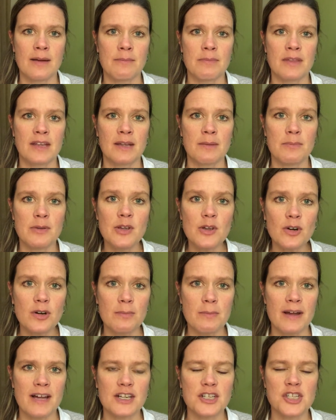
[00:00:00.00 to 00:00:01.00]
the computer
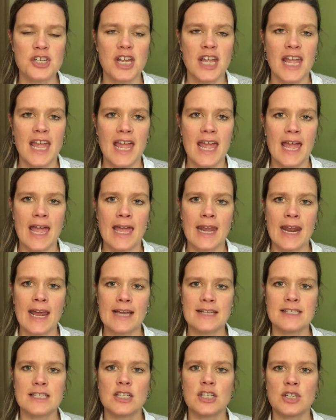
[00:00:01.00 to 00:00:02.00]
much. And it
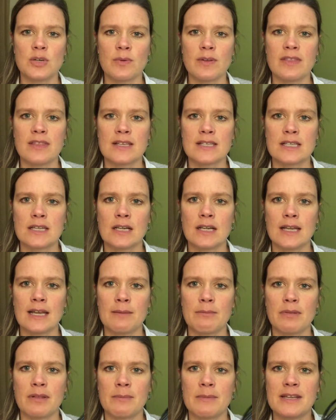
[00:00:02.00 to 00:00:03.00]
has to do with this little
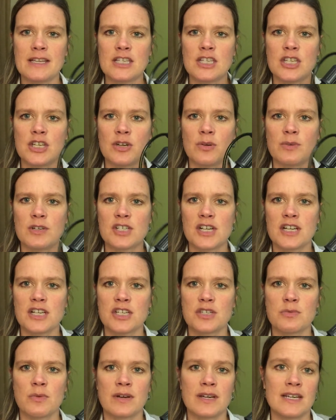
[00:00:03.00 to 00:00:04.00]
implement too, which I
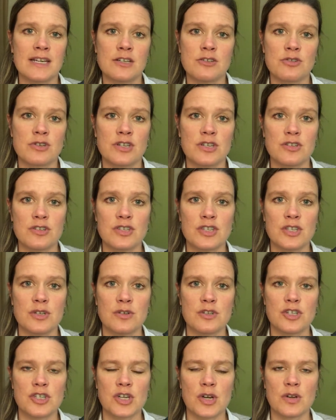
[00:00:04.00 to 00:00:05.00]
just wanted to introduce to you
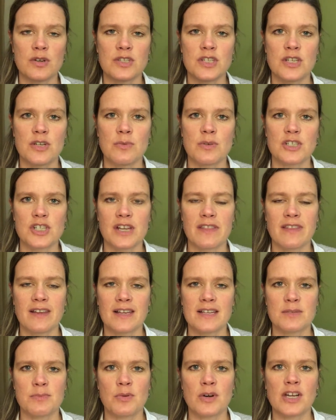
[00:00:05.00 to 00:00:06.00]
and show to you, which I think
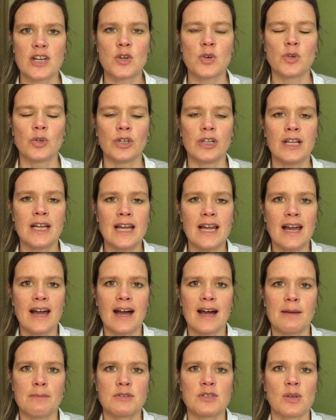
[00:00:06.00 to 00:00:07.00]
is pretty cool.
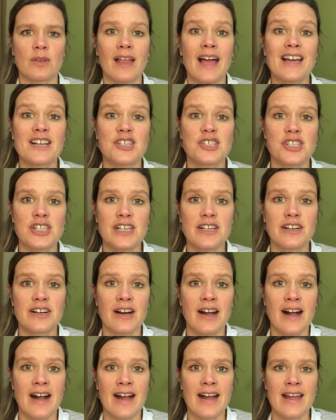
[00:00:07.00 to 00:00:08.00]
So last
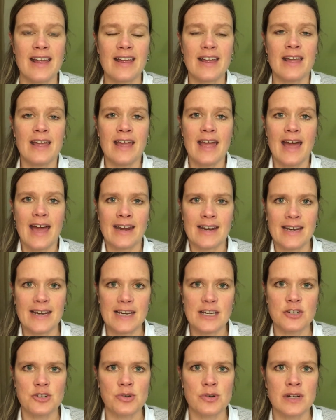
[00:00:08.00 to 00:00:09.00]
year I had an
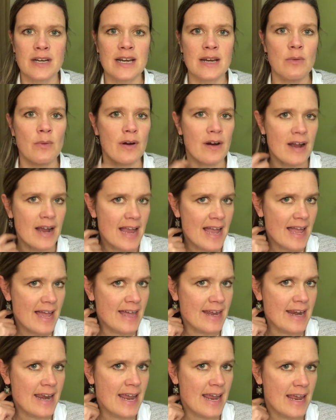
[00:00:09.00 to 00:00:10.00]
injury where I
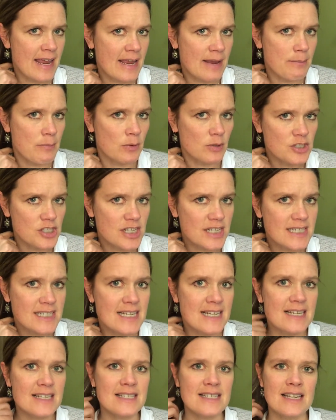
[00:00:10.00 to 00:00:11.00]
had a bulging
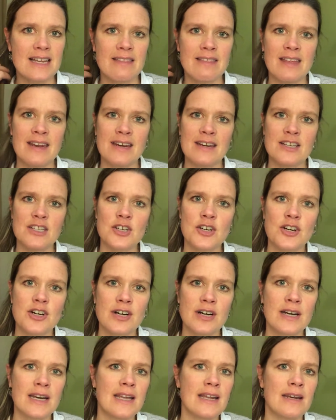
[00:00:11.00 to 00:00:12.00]
disc, and then in
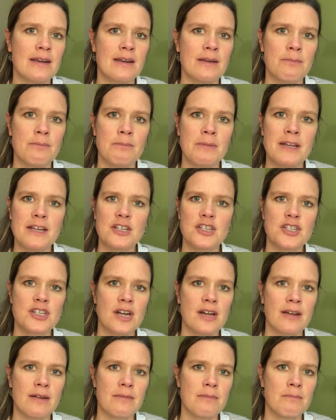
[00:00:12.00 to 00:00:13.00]
turn it pinched
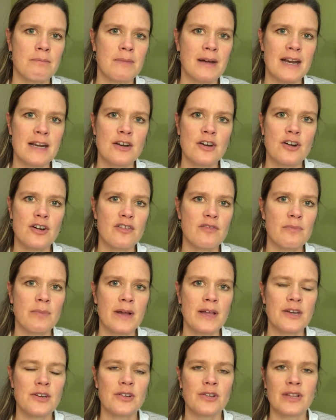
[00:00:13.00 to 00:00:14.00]
on my nerve
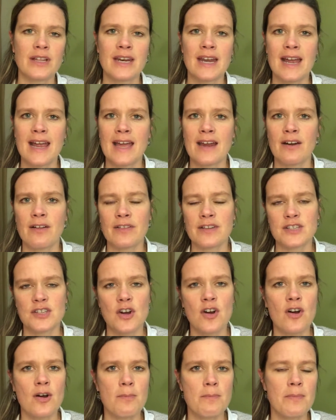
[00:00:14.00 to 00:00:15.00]
bundle, and I had all this
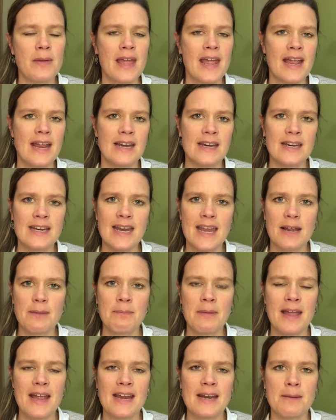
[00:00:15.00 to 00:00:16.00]
arm pain and neck
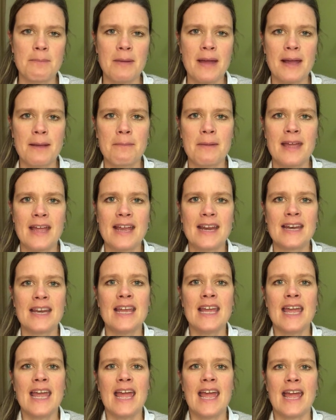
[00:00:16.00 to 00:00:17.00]
pain and back pain,
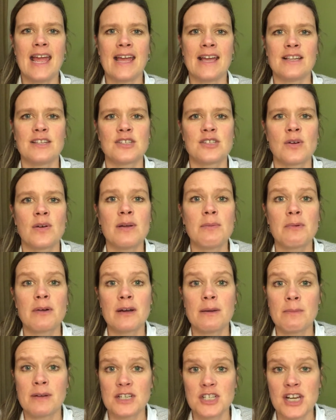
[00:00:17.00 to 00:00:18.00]
and so it
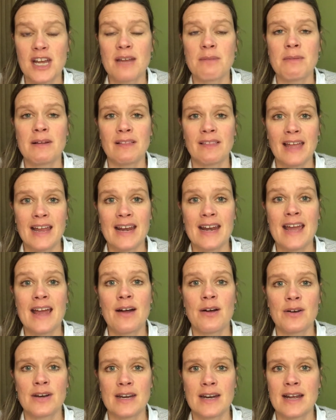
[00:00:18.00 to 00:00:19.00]
pretty much had me laid
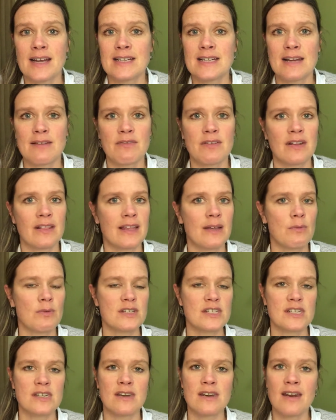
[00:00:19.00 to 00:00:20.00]
out, and I definitely
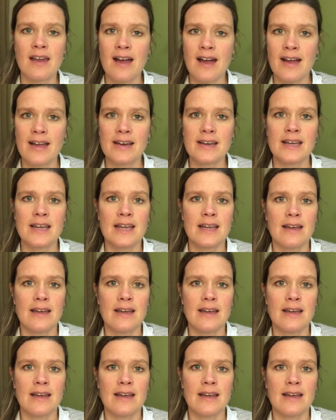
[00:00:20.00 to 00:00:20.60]
was not